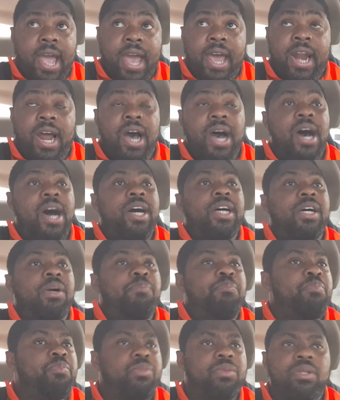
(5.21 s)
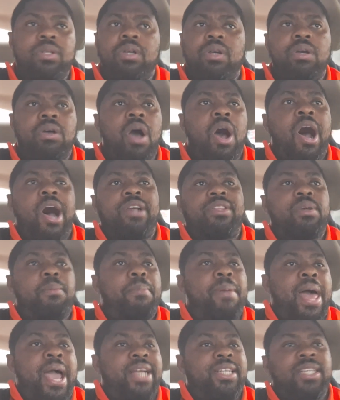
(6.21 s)
And Arthur
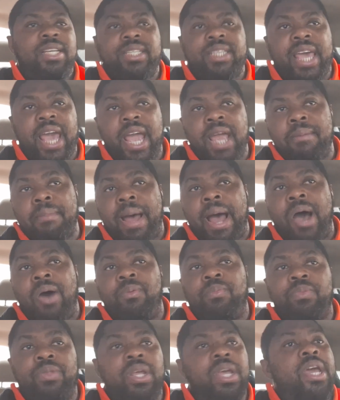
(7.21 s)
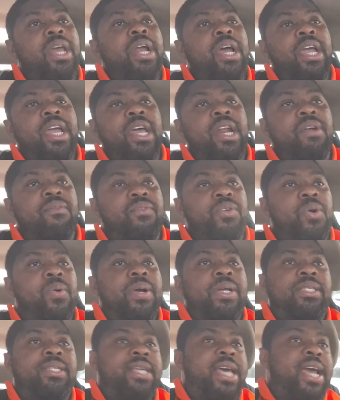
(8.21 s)
Blank just came out in an
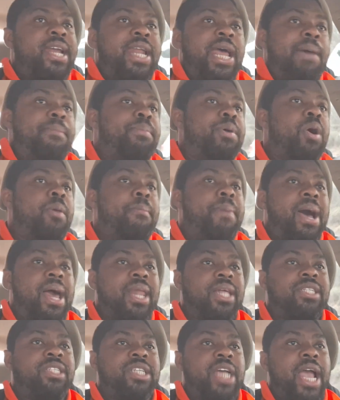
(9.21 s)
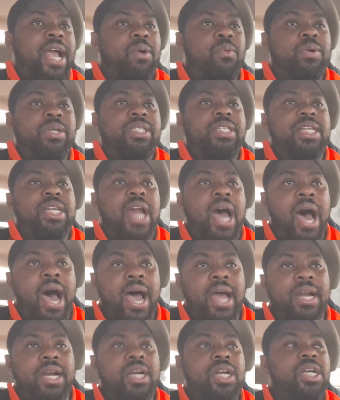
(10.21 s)
interview and said that Bill Belichick was
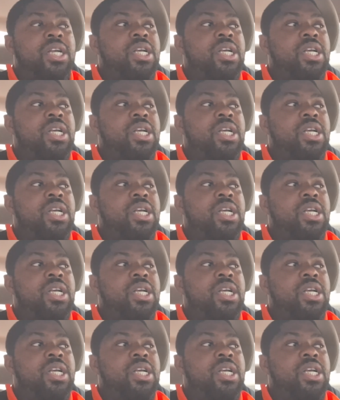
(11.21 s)
not,